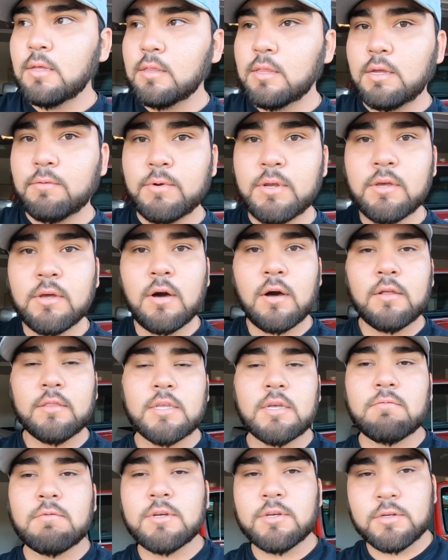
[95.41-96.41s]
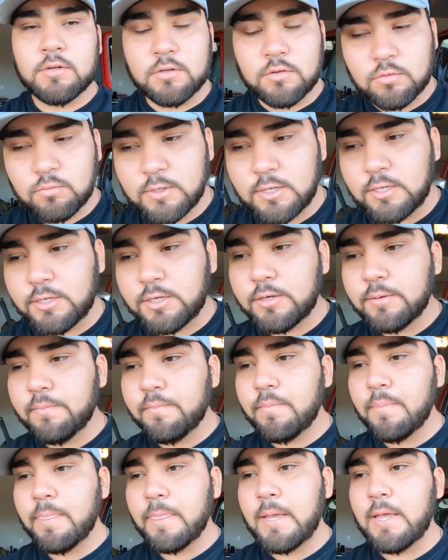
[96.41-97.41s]
They recalled the original switch,
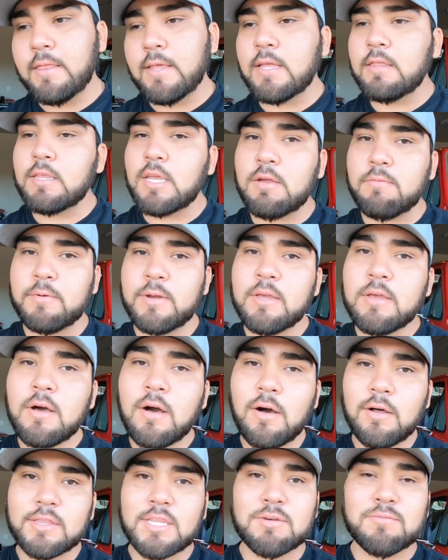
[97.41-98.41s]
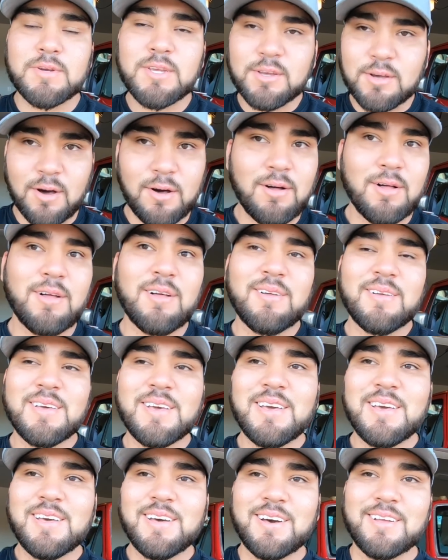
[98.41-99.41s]
and then they recalled the recall
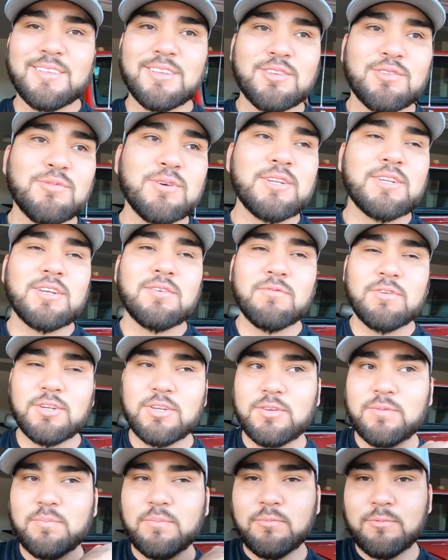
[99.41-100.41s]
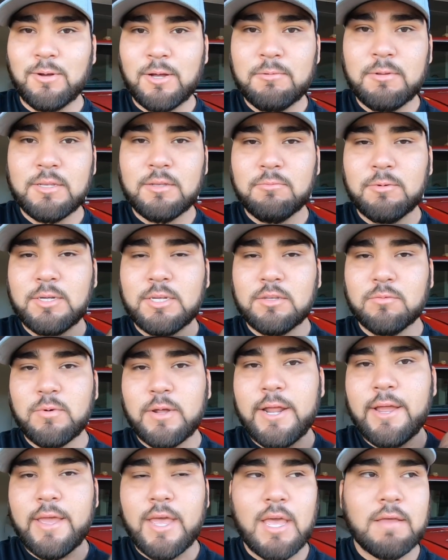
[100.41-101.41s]
on the switch, which is
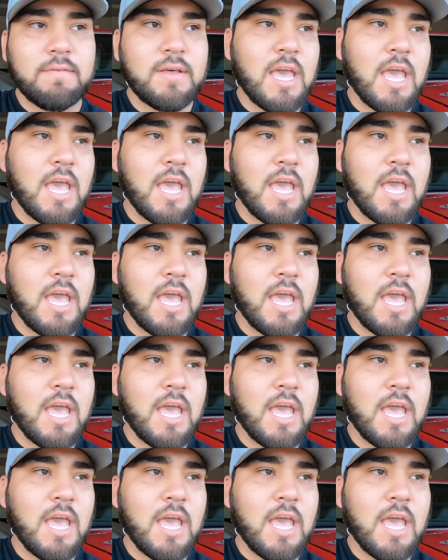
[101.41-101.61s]
what I have.